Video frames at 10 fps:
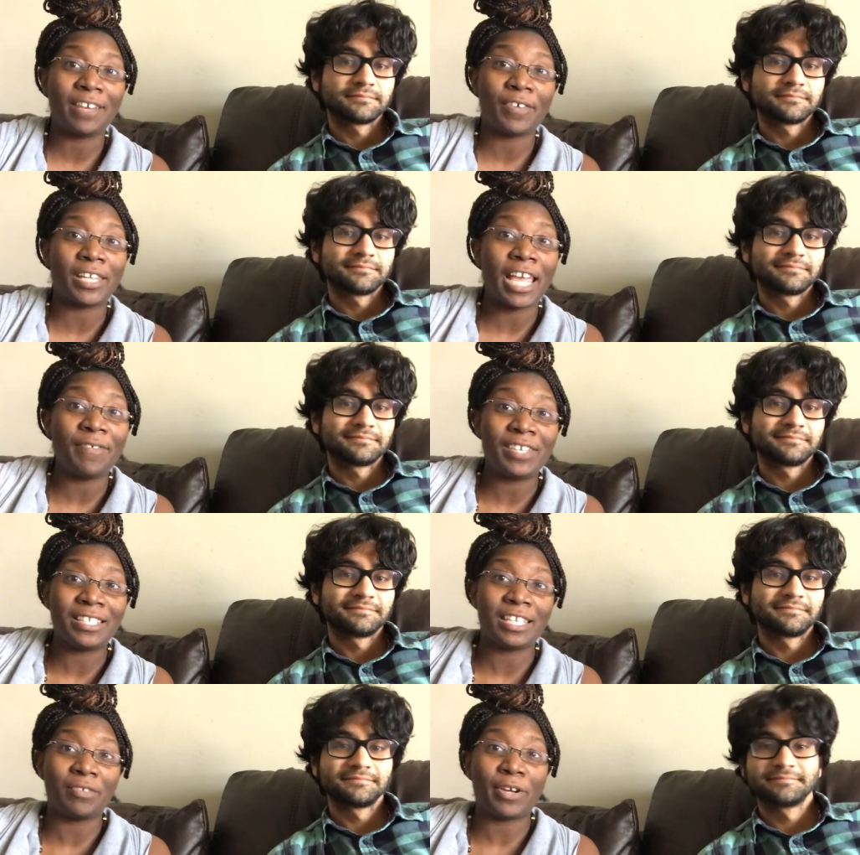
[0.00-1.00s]
Speaker 1: of our life.
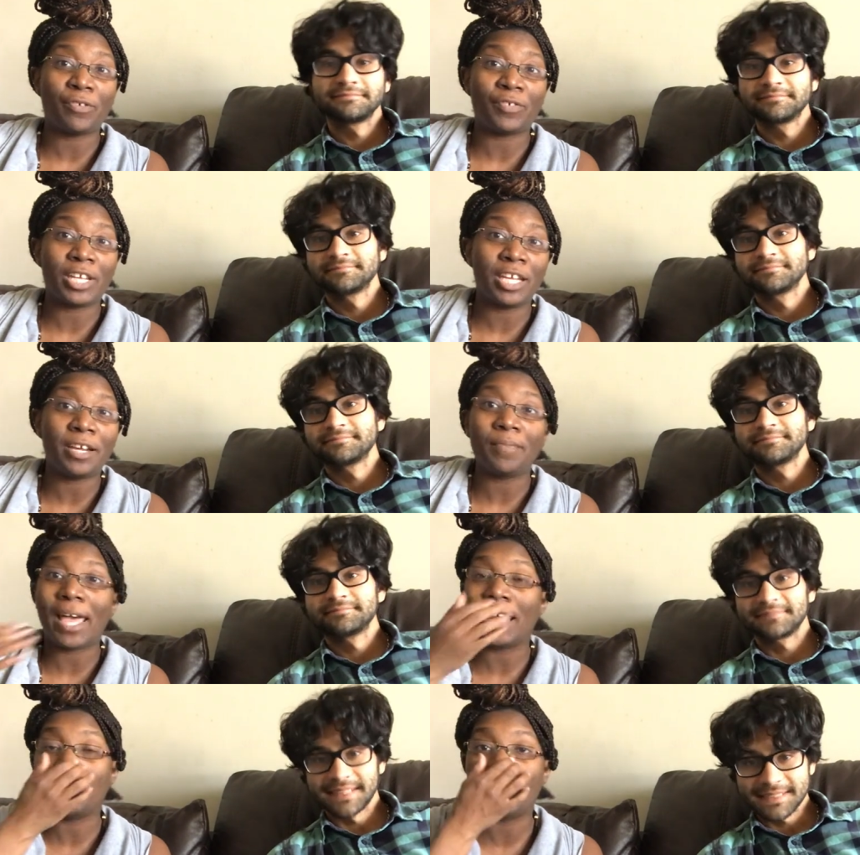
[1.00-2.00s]
He's sitting right over here.
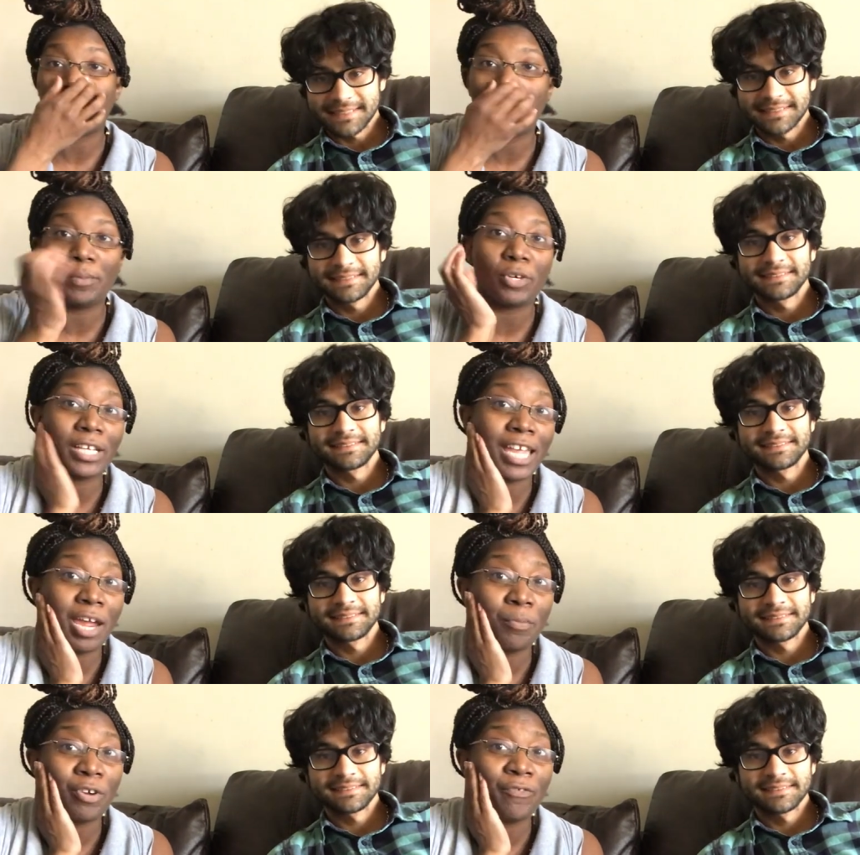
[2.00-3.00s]
I don't yes. want to put him on
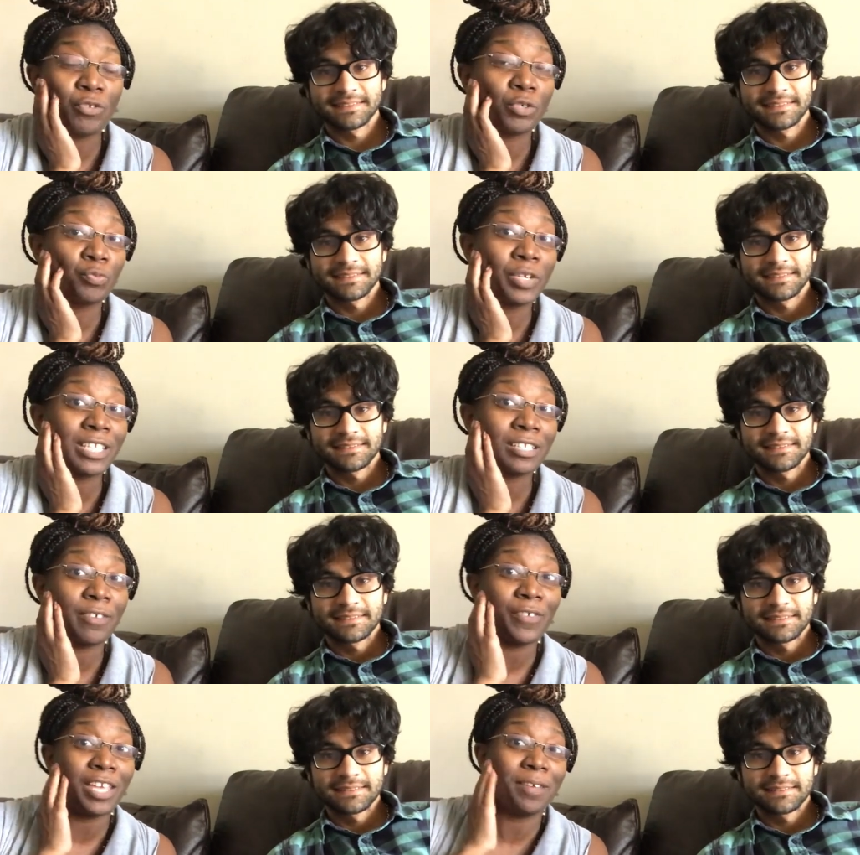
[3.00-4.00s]
camera for risk
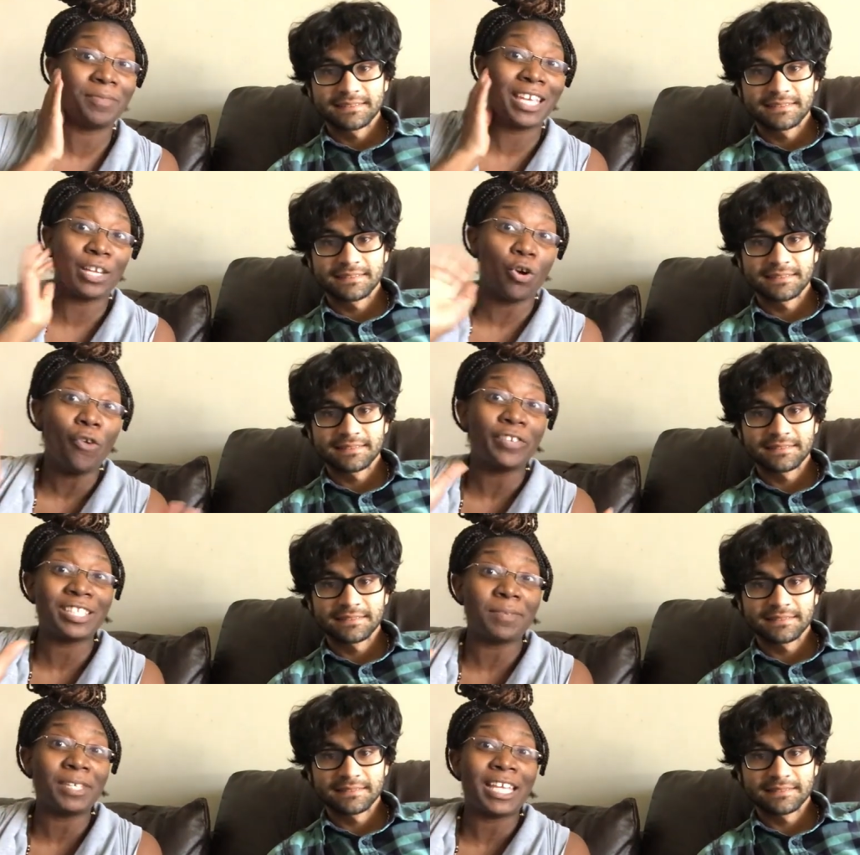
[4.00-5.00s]
of him getting
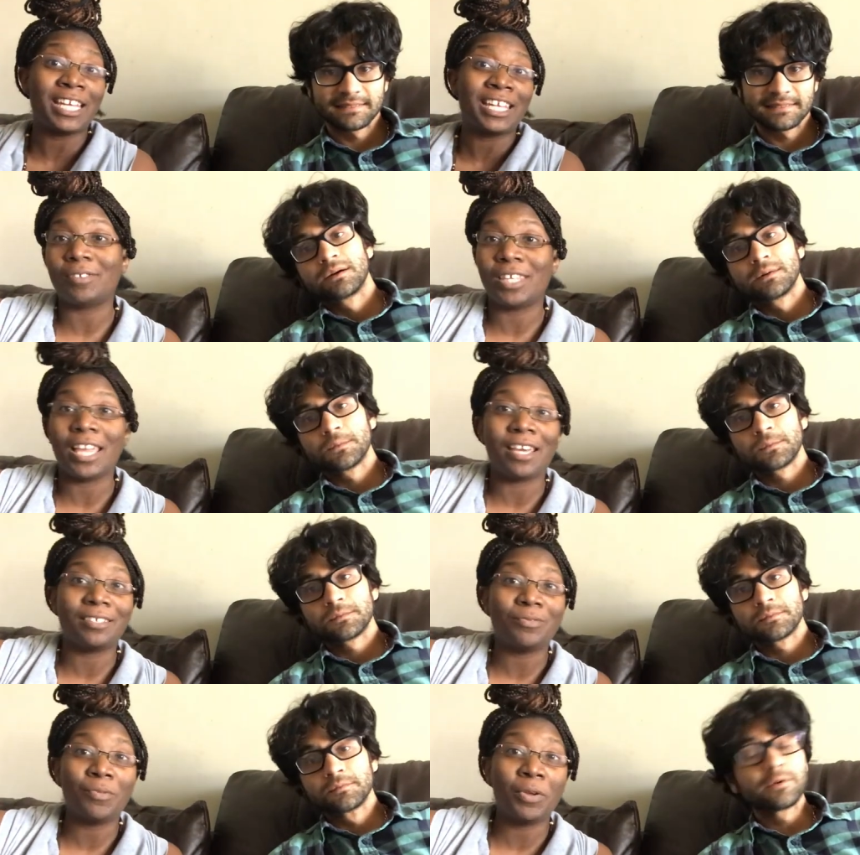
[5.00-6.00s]
overstimulated. Yeah,
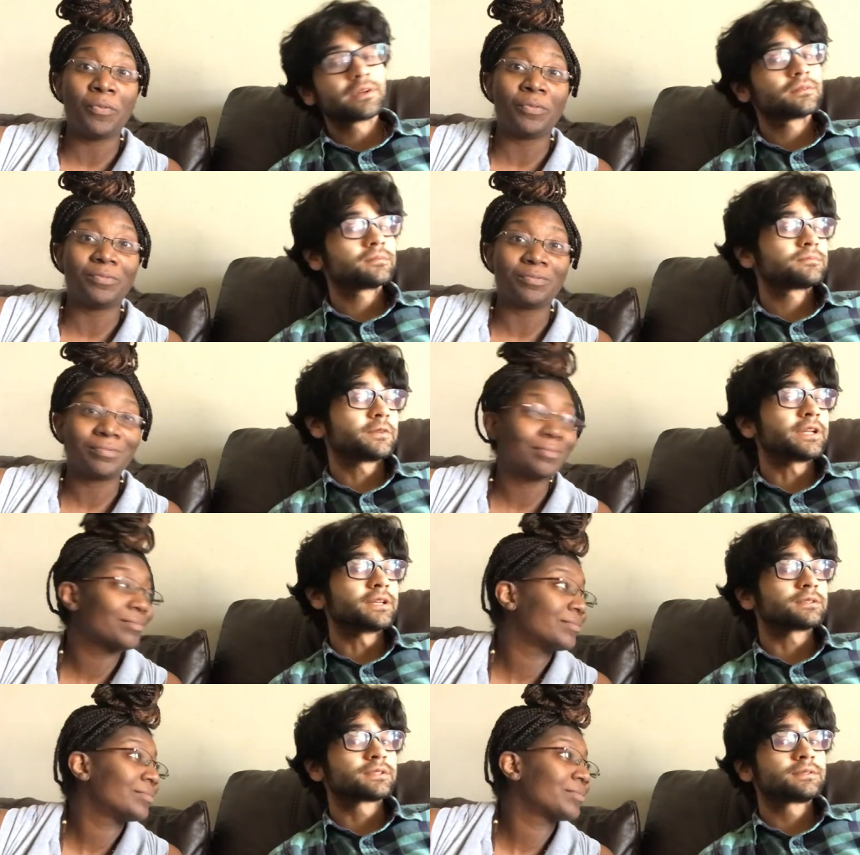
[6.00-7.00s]
Speaker 2: we... we we
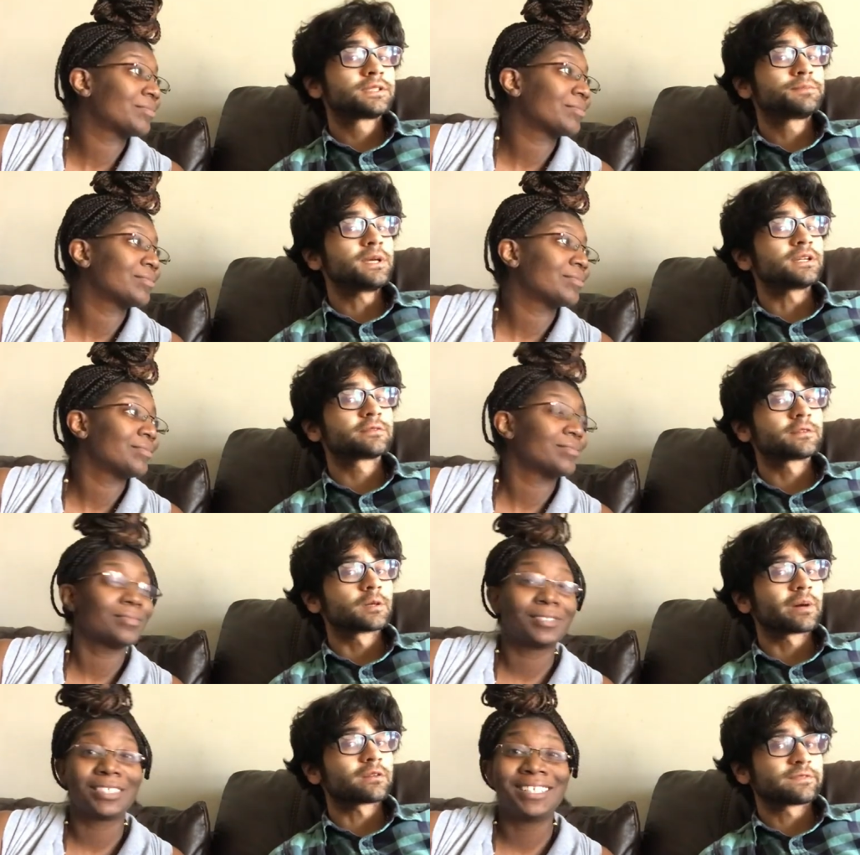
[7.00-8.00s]
need to speak
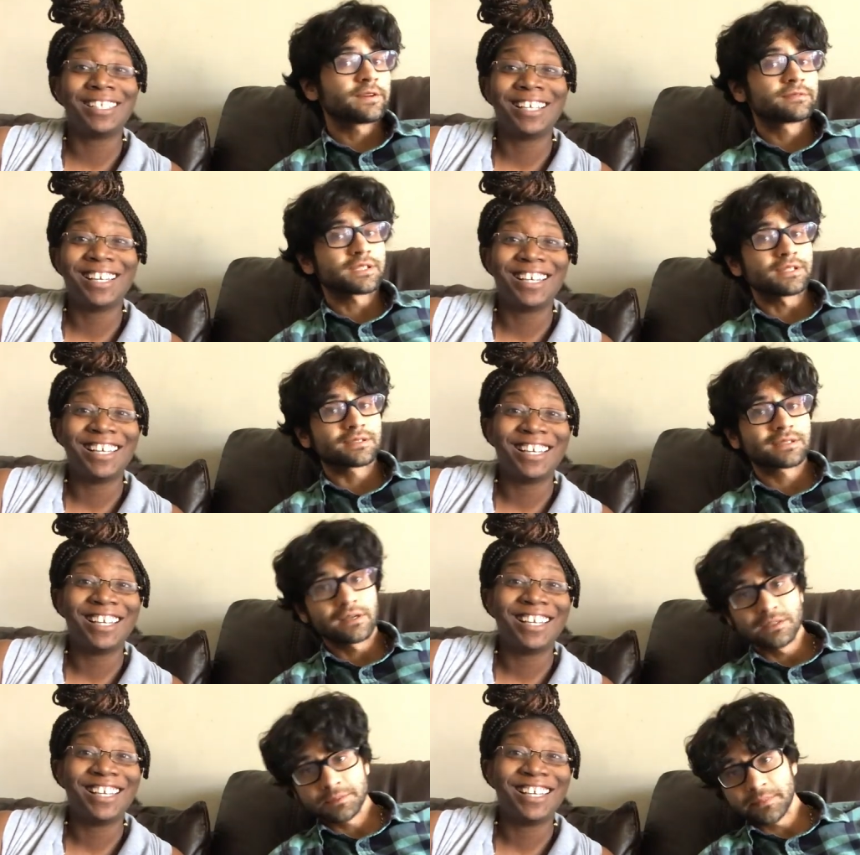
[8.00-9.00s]
for about 15
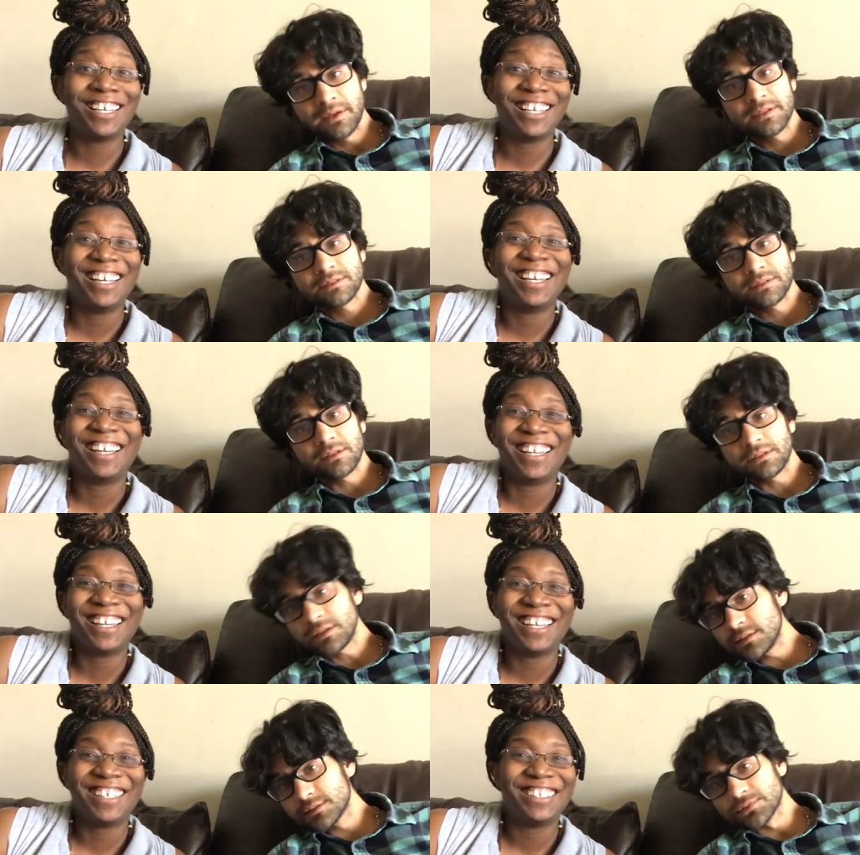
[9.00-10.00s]
solid minutes, and
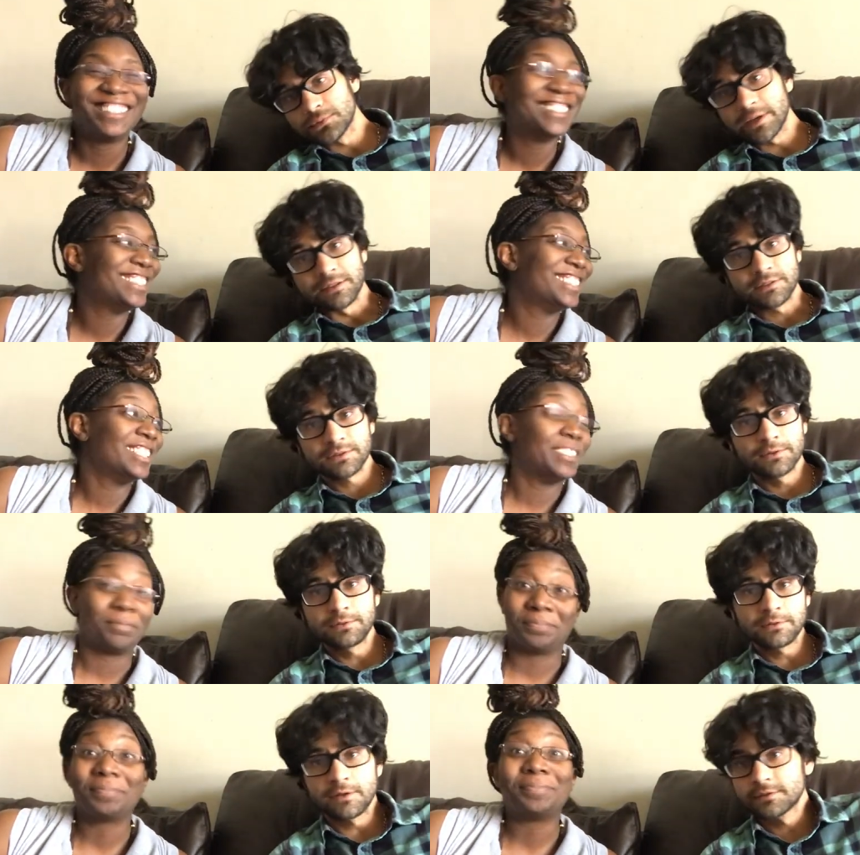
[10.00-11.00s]
he is awake. So
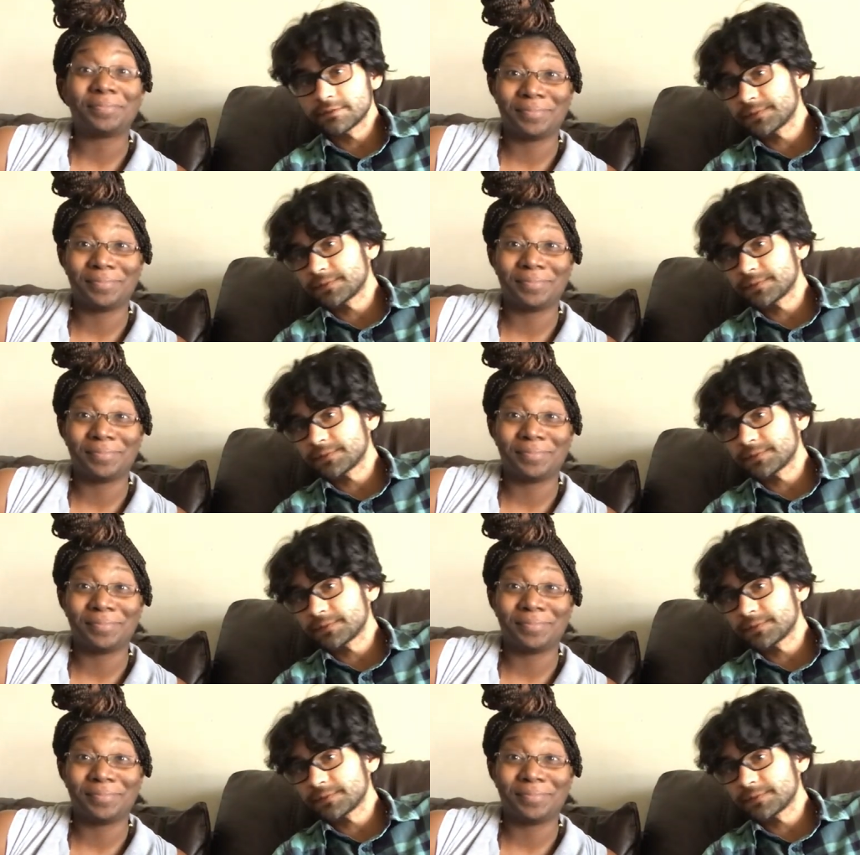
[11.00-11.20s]
who knows if